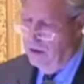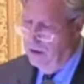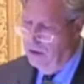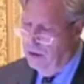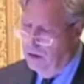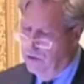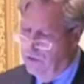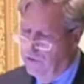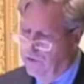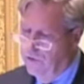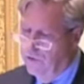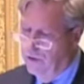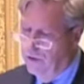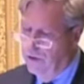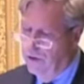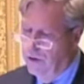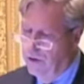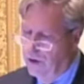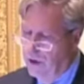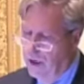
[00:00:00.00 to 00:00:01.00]
Let's see.
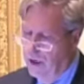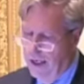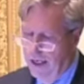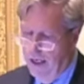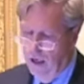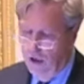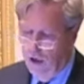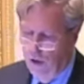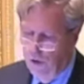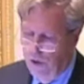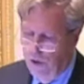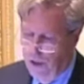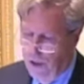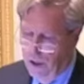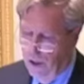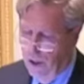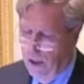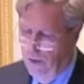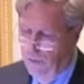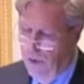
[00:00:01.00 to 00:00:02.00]

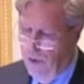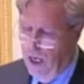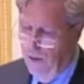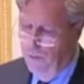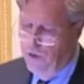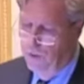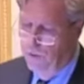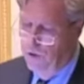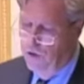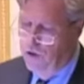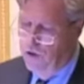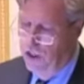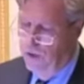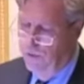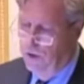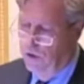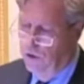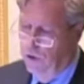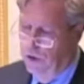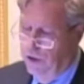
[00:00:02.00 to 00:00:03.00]
Including Optium Museum
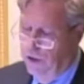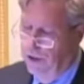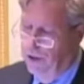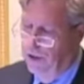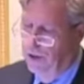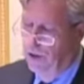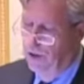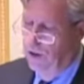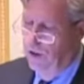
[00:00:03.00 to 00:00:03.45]
acrylic,